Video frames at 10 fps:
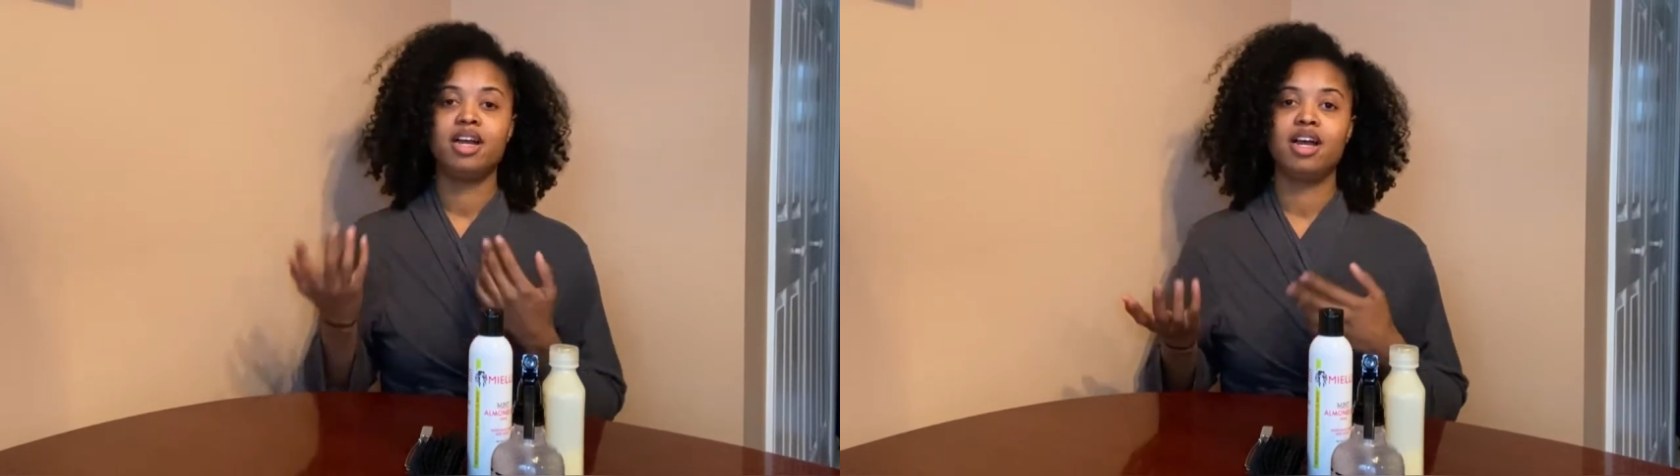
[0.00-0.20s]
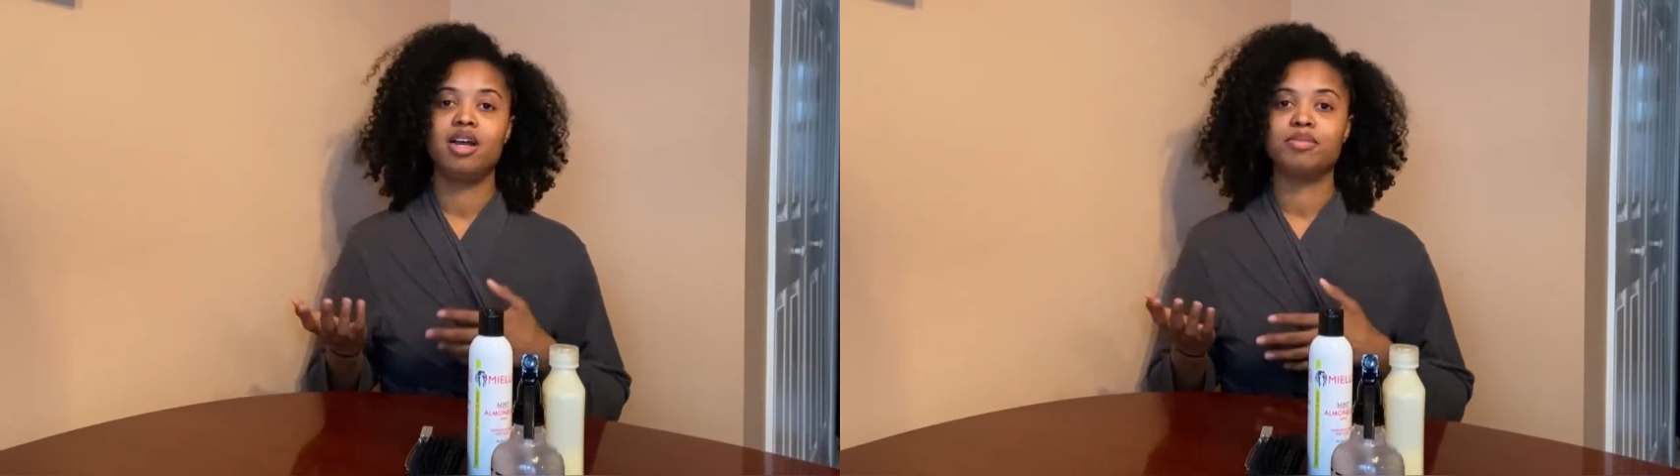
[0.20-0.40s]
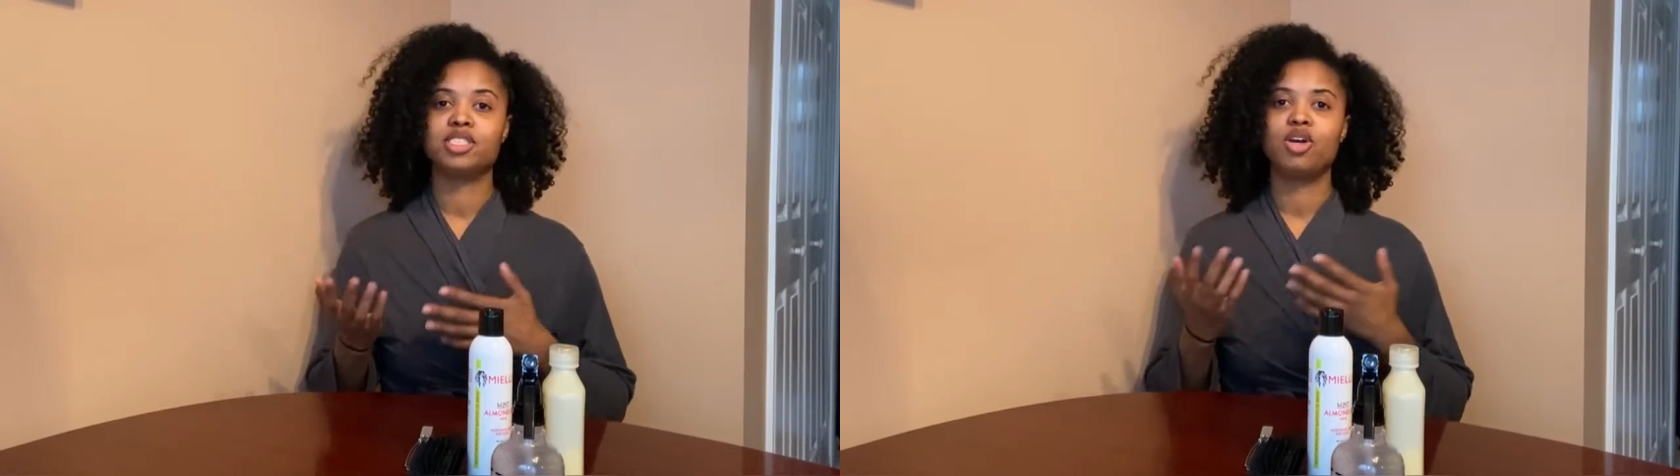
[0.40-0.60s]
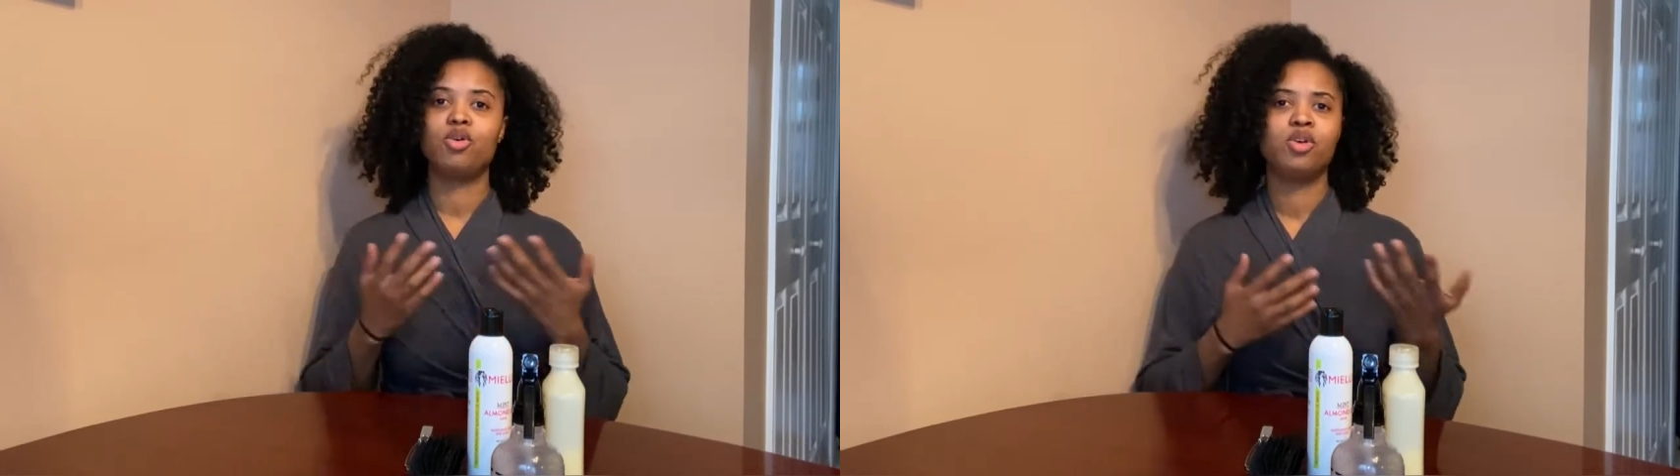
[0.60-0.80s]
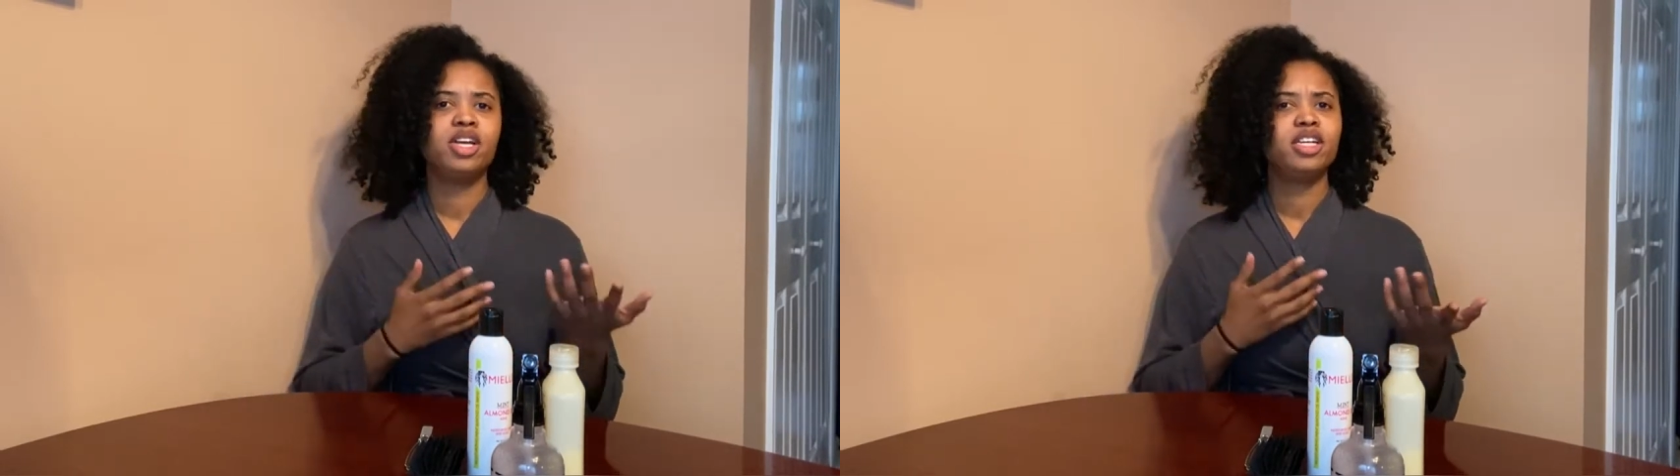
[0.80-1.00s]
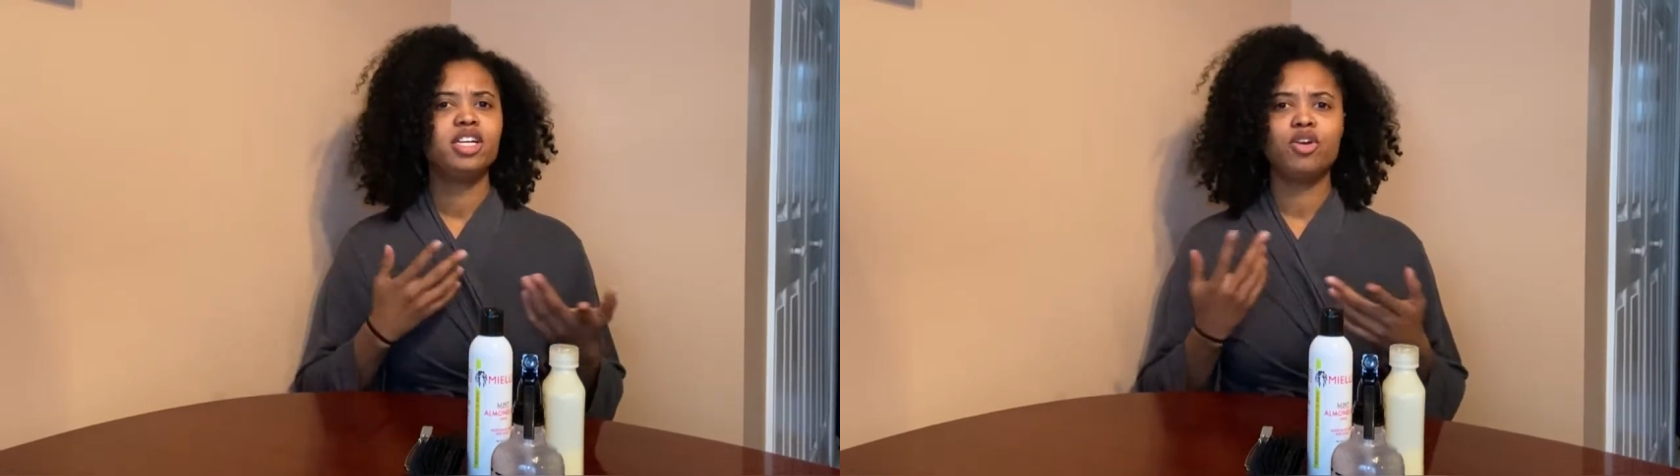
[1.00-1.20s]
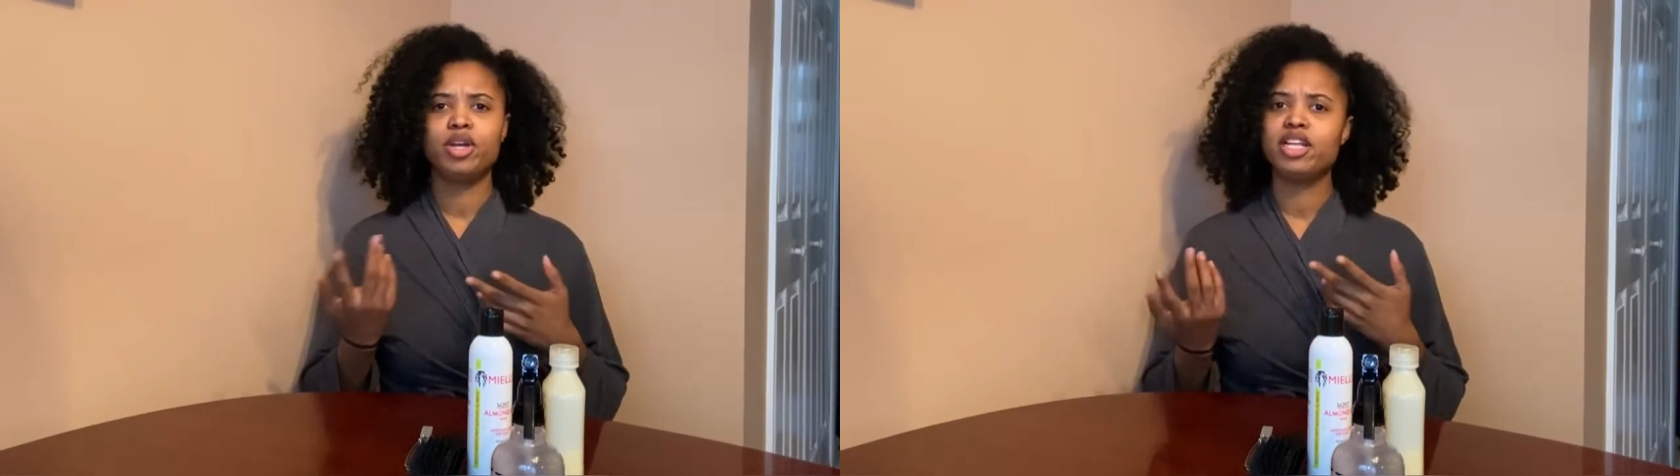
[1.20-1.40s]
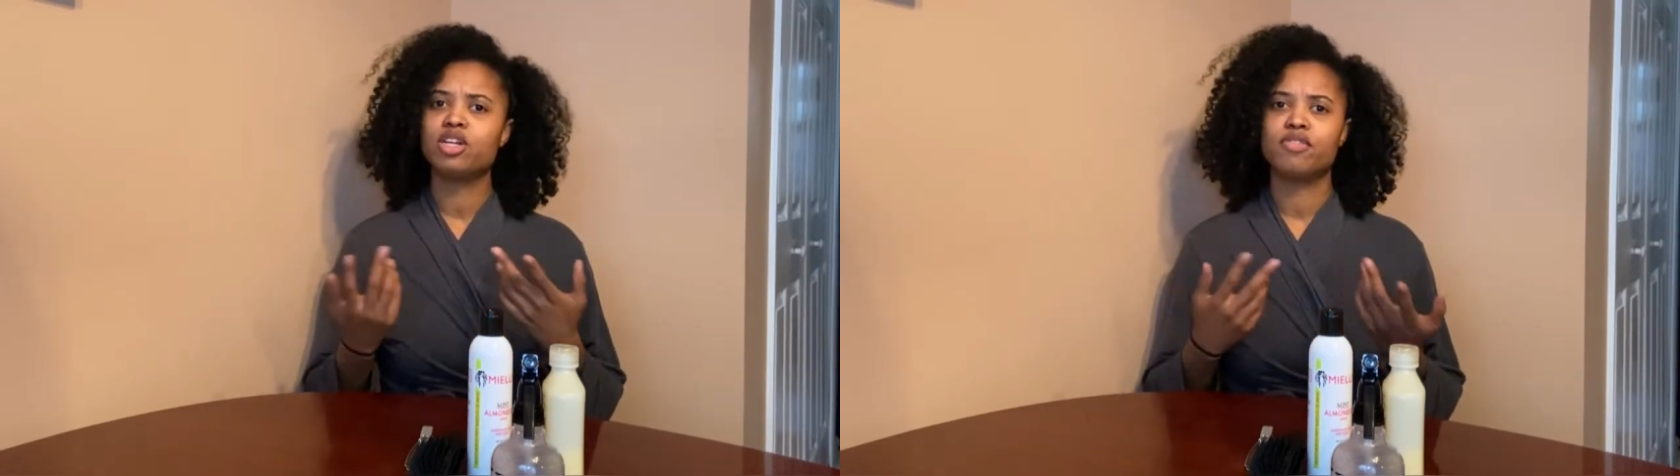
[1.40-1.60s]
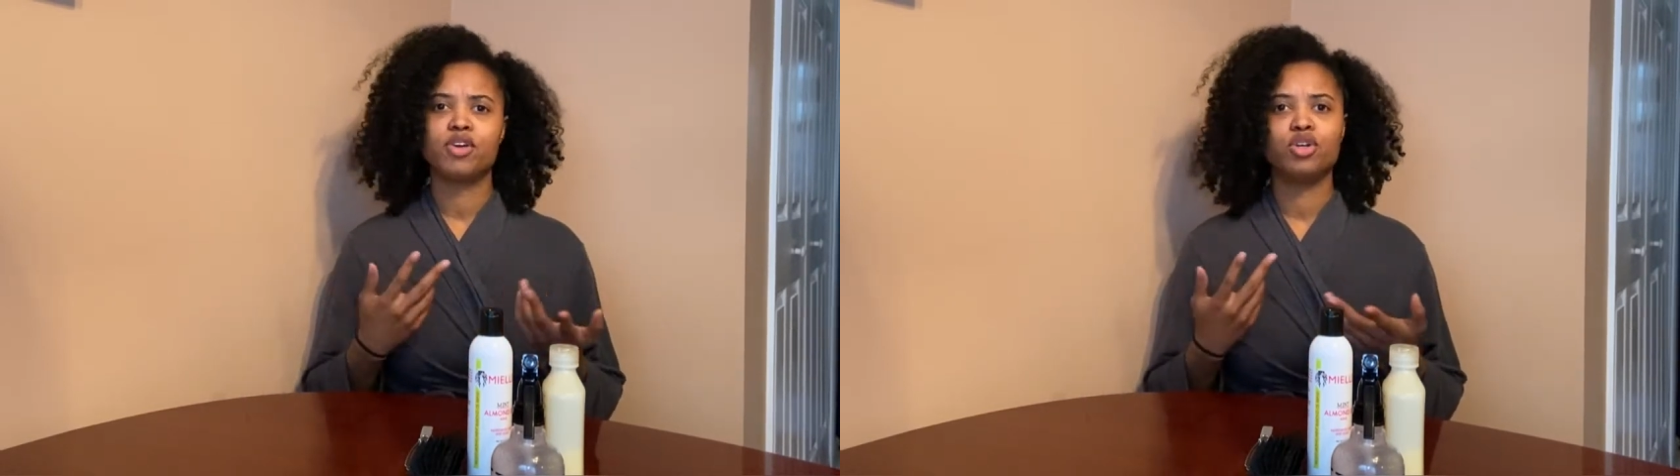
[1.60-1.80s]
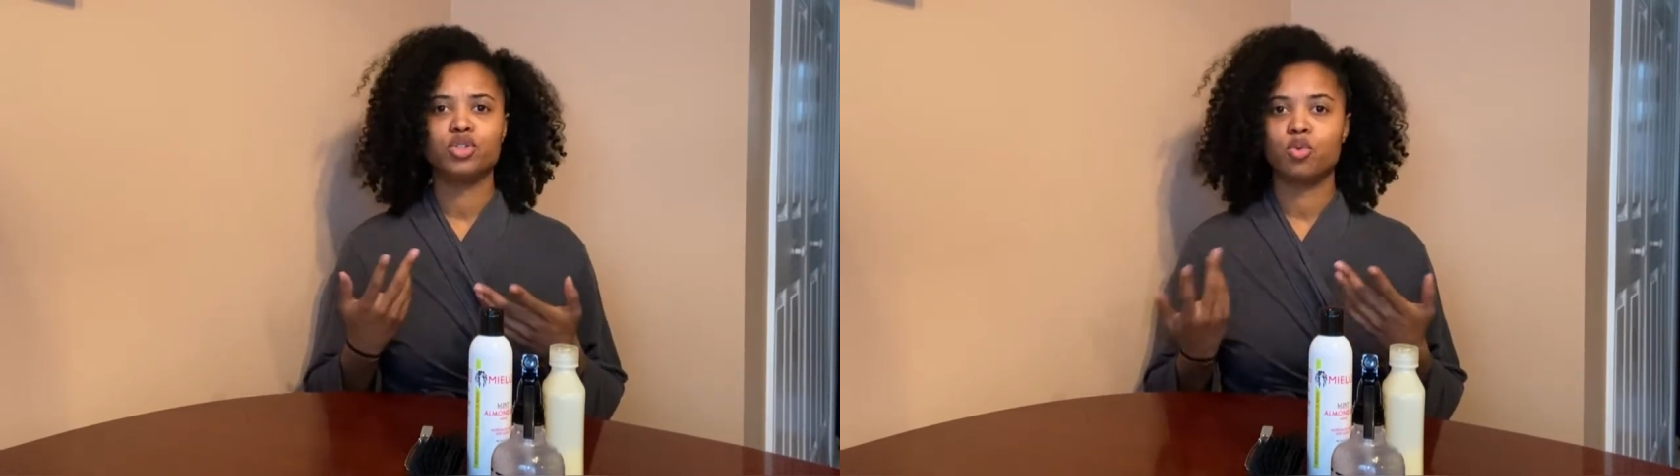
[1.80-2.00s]
So, either of
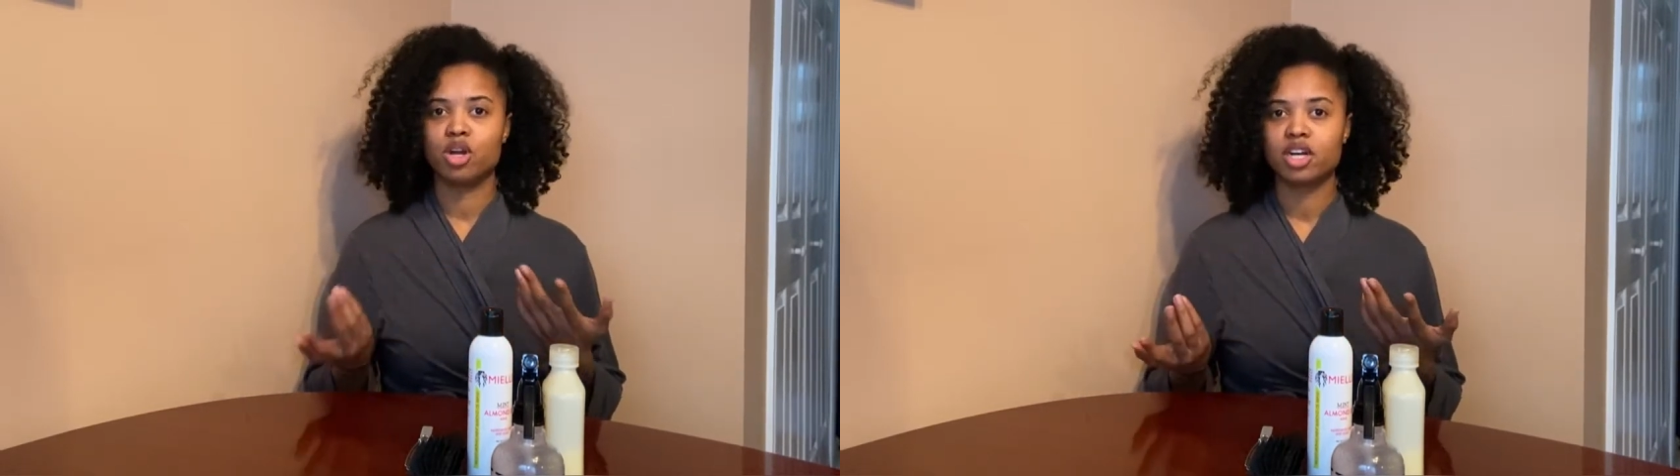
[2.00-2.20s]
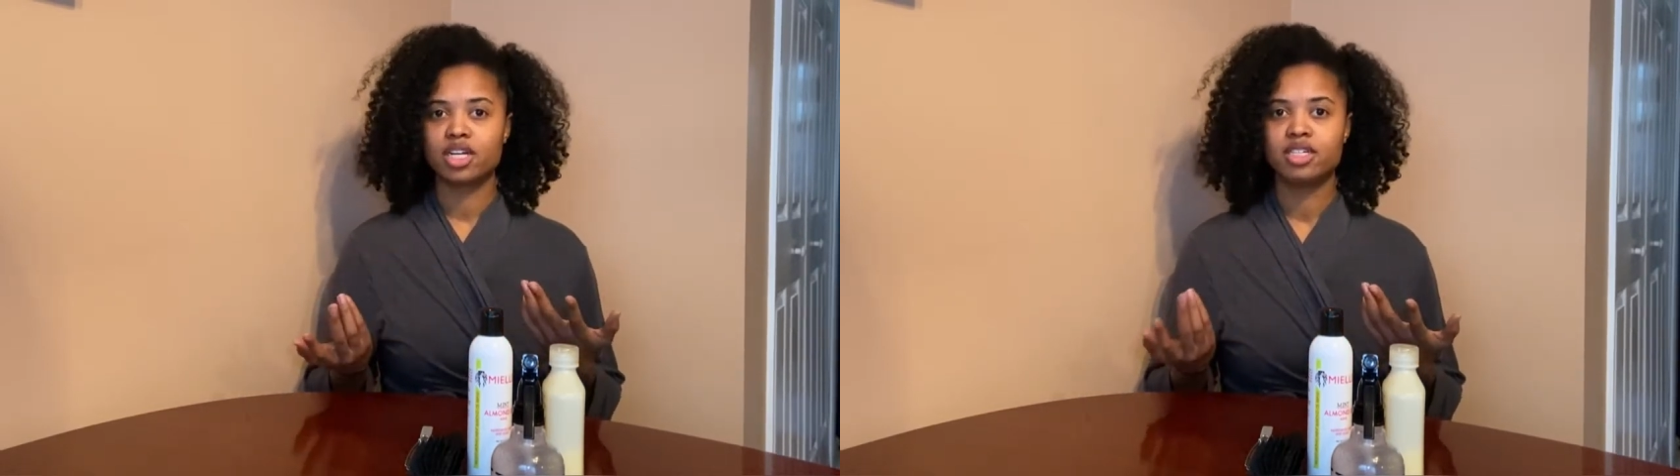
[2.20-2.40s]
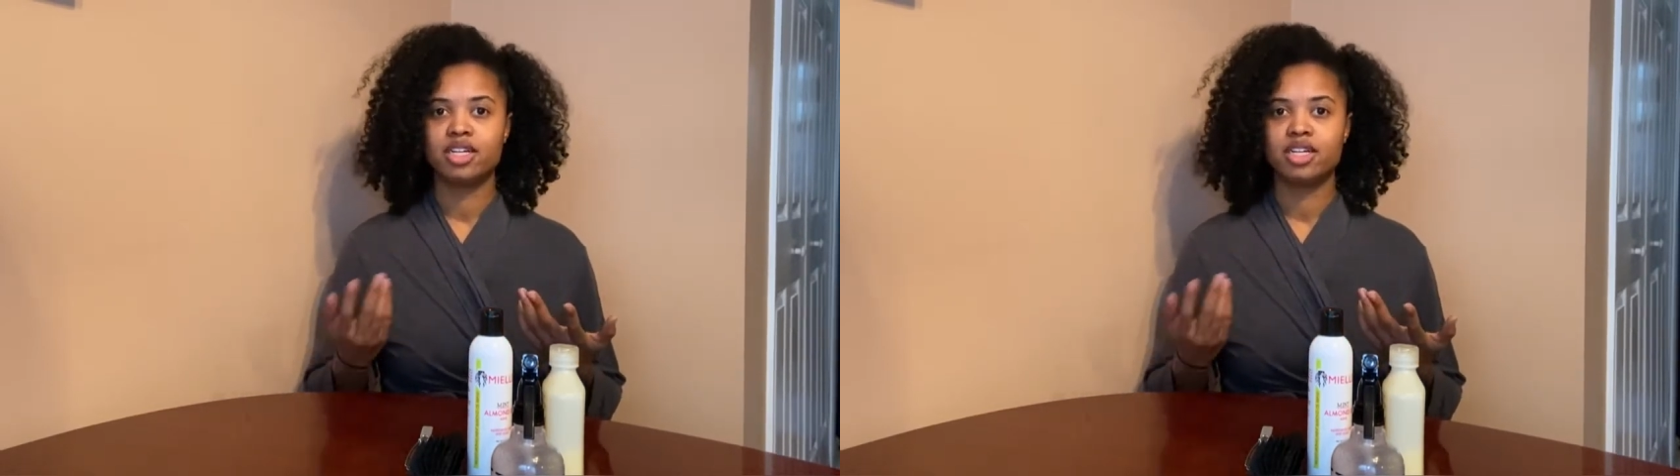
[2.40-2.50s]
those work.